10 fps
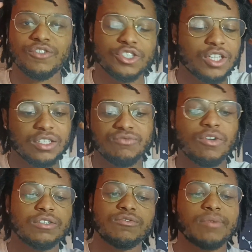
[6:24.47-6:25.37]
just started
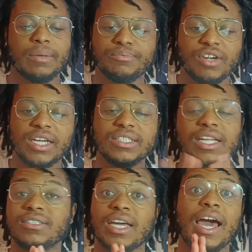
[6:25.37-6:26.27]
rushing through my brain and I was like,